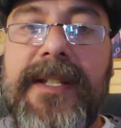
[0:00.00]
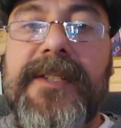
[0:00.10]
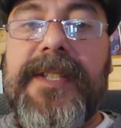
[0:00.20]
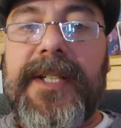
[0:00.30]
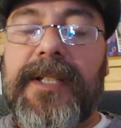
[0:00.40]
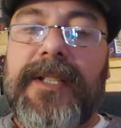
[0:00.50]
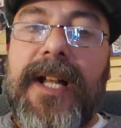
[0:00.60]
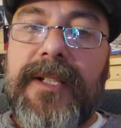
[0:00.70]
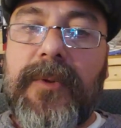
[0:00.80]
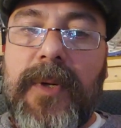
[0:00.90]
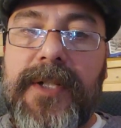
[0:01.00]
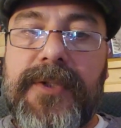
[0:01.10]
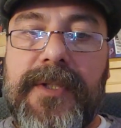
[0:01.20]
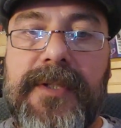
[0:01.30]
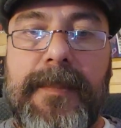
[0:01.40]
Seeing a lot of
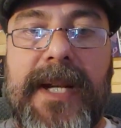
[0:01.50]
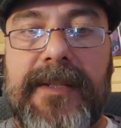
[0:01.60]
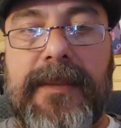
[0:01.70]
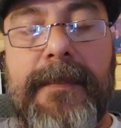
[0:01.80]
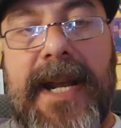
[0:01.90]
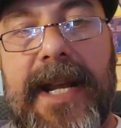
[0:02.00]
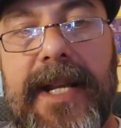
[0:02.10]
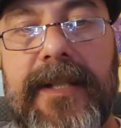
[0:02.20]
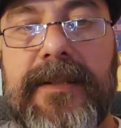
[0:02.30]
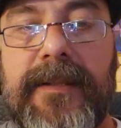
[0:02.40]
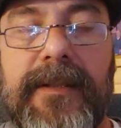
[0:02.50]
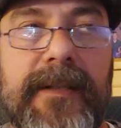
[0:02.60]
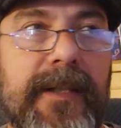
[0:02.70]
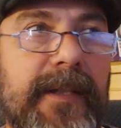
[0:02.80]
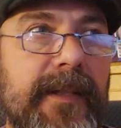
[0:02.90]
questions about the matte,
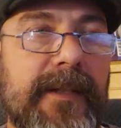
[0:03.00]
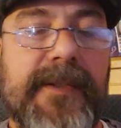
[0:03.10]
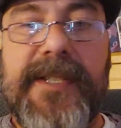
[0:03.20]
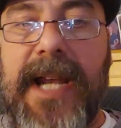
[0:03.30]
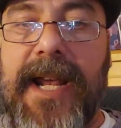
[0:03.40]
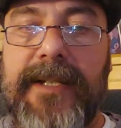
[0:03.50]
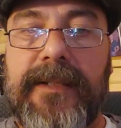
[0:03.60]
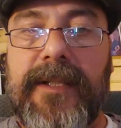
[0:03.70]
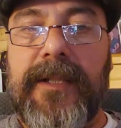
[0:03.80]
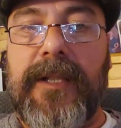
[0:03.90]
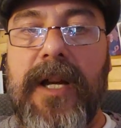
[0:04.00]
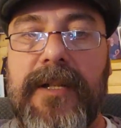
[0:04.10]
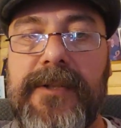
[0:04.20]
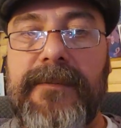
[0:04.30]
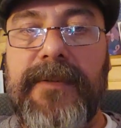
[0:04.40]
satin, and gloss